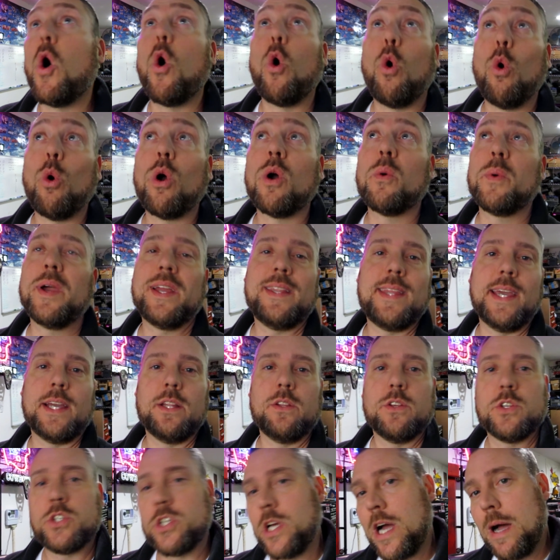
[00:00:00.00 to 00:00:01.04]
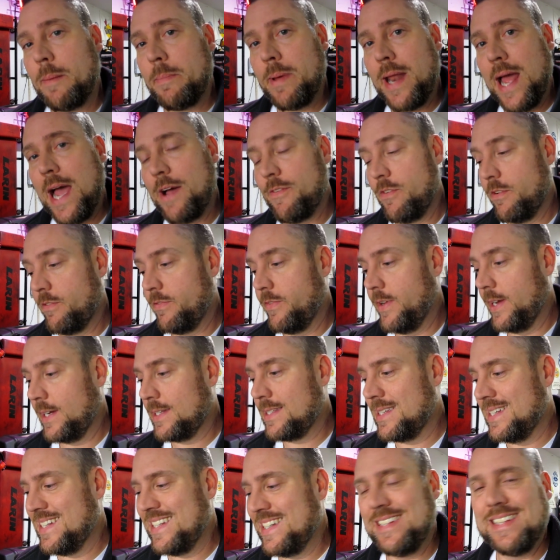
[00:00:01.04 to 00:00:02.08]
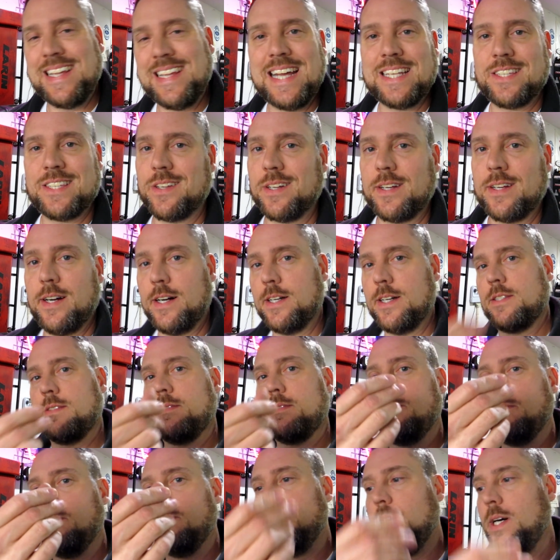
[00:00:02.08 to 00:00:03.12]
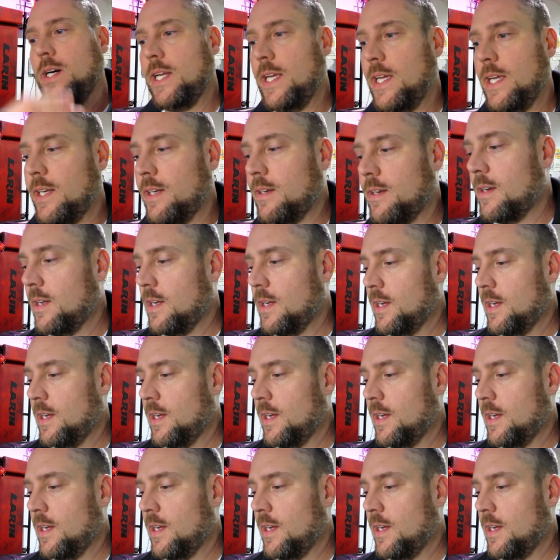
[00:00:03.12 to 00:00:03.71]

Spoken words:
Or we can take it to the shop and have them fix it. That's going to cost money.